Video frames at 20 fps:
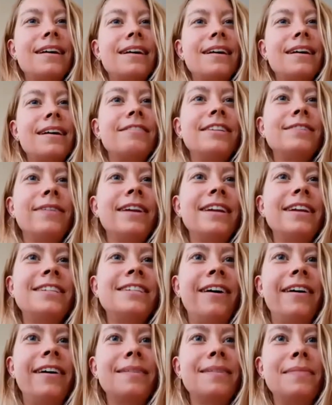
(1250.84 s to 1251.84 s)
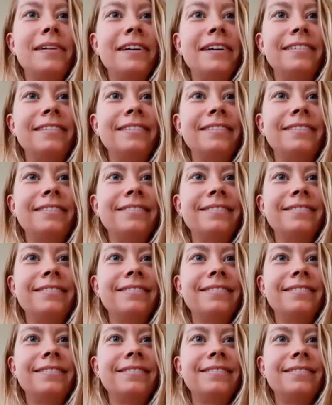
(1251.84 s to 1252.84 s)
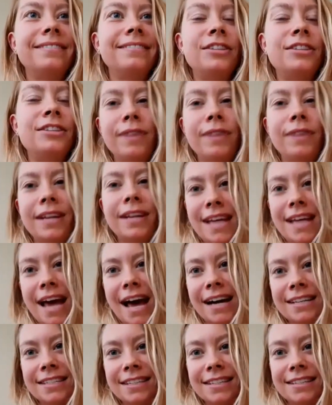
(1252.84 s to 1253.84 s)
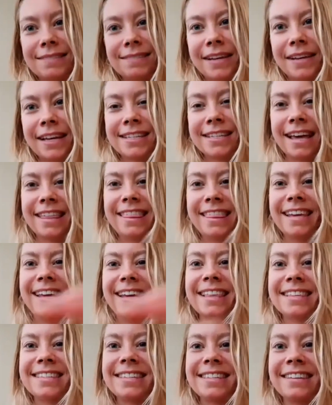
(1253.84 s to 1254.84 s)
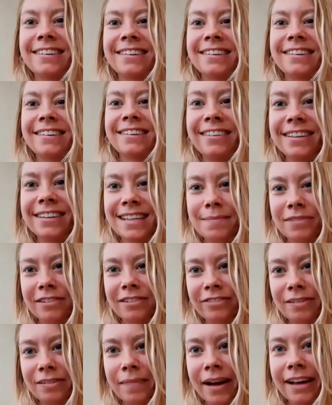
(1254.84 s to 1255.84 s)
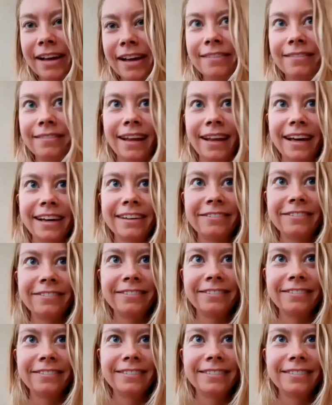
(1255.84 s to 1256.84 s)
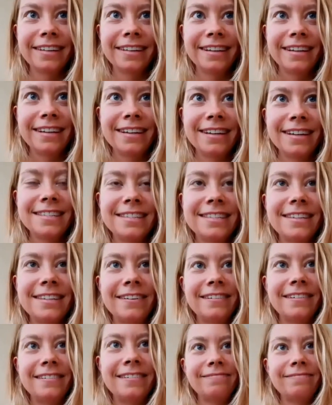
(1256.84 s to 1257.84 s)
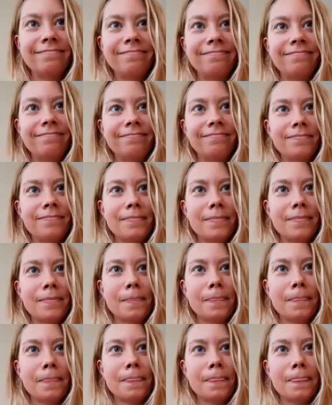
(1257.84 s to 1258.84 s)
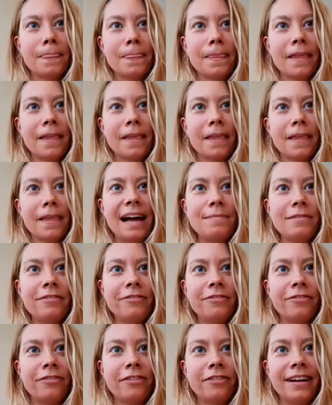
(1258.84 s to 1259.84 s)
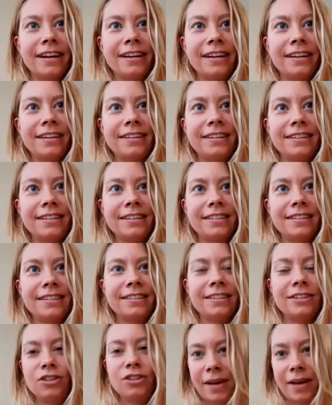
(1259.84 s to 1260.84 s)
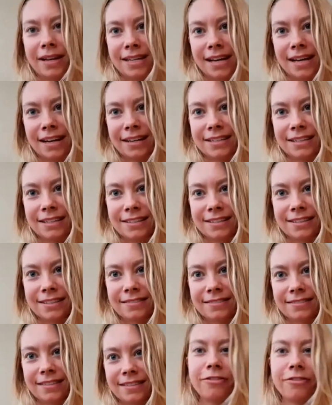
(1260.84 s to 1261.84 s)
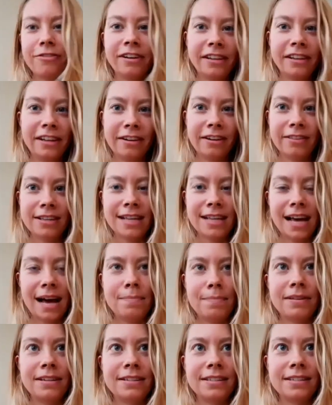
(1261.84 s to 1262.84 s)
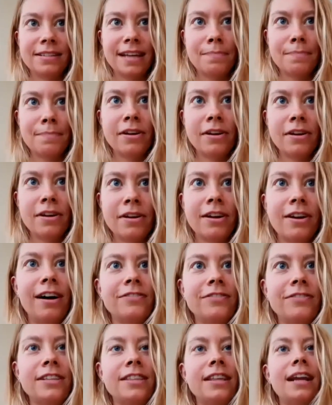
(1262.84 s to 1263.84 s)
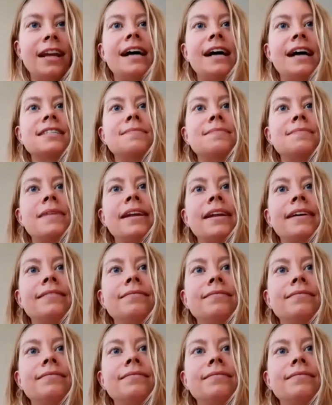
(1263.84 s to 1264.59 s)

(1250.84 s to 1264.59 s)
So I just want to talk about doing taxes because I think this is a good example from my own life. So I'm afraid to do my taxes. Every year this happens. I put it off to the last minute.